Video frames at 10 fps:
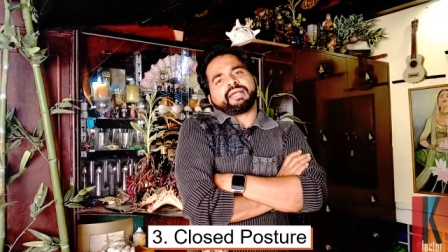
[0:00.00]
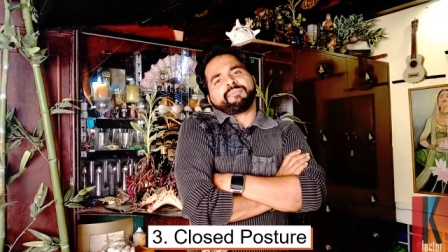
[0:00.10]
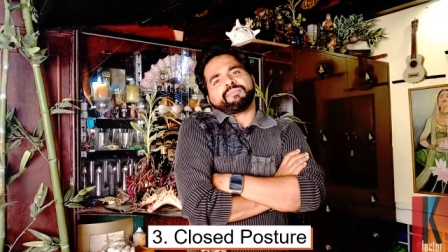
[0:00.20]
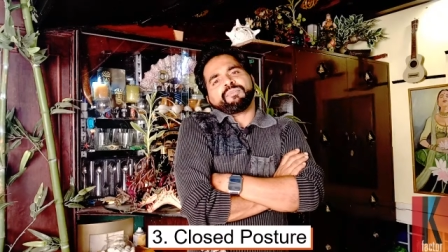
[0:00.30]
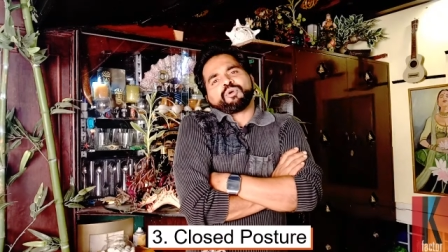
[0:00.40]

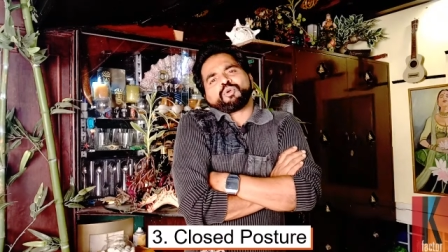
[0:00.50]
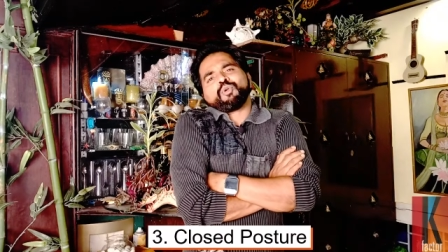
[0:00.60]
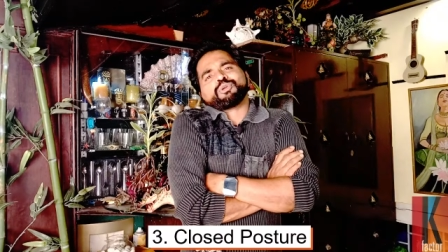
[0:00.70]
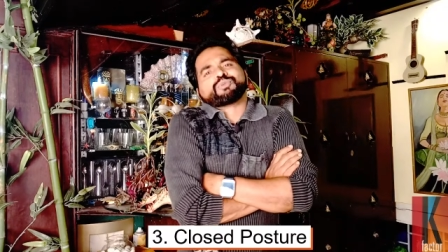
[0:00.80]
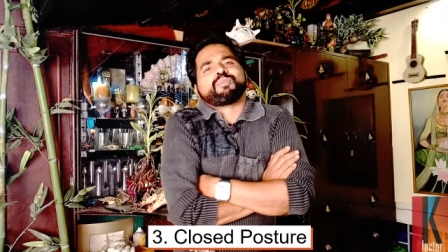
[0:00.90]
a
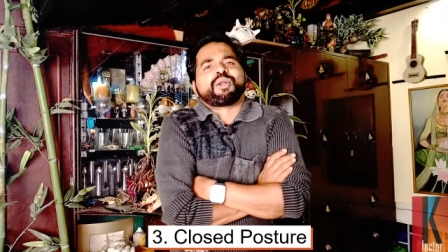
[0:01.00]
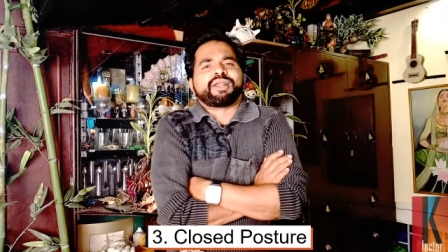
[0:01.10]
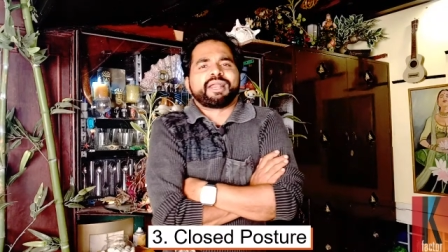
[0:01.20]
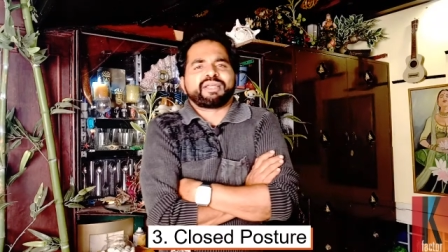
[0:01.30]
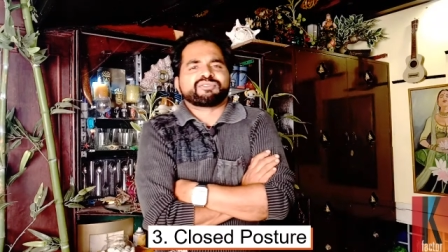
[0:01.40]
closed
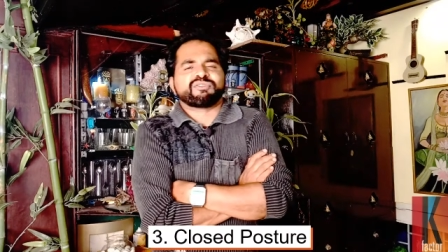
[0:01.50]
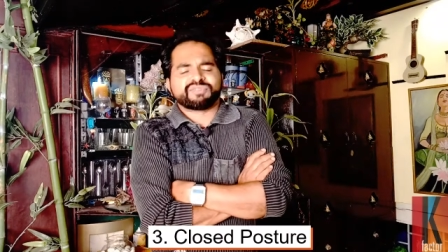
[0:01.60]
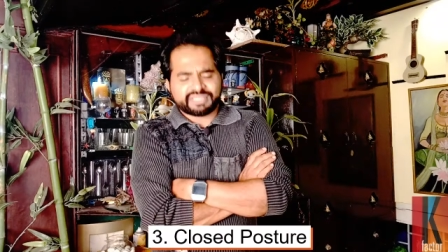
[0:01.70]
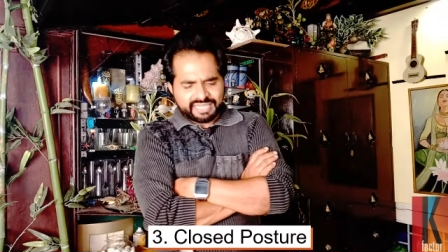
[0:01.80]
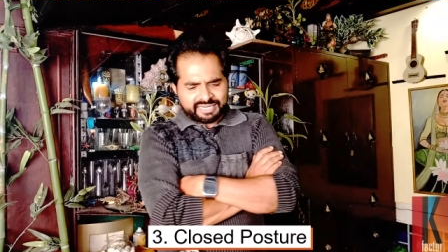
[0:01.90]
body language.
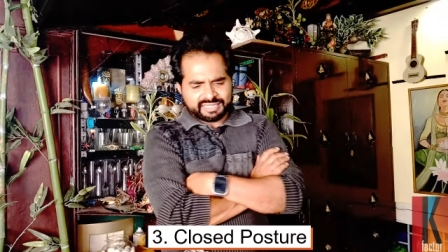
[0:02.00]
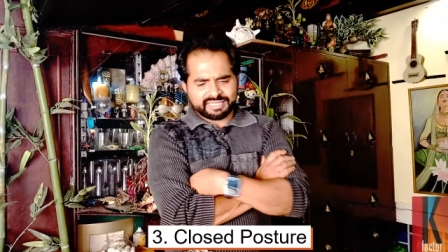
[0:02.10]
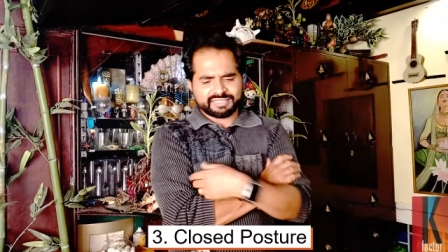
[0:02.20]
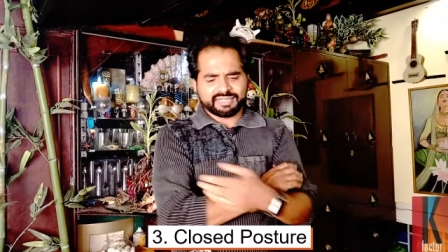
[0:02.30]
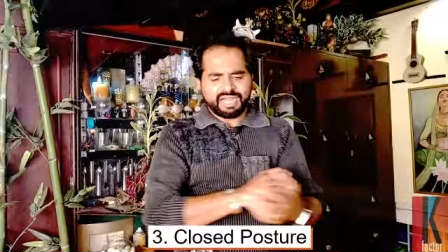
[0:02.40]
You've seen
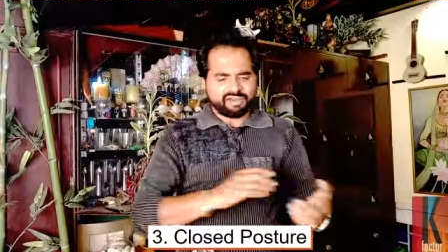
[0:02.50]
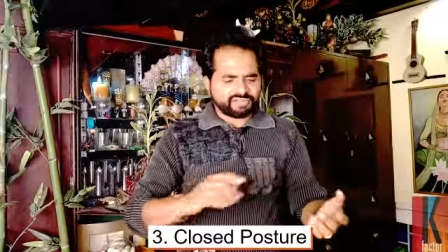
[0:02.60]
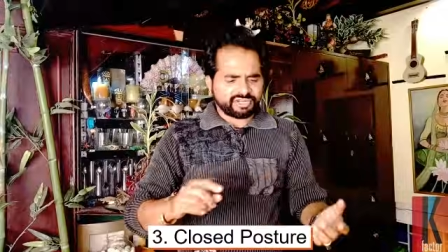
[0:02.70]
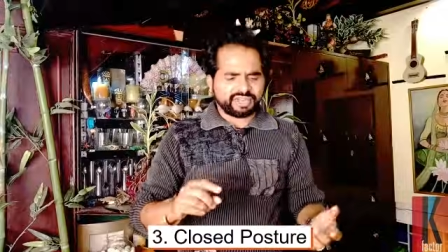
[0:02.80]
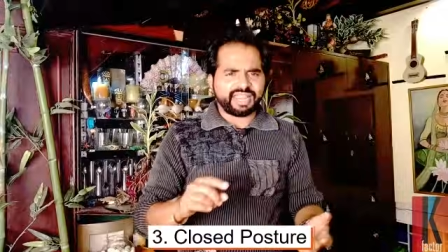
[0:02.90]
after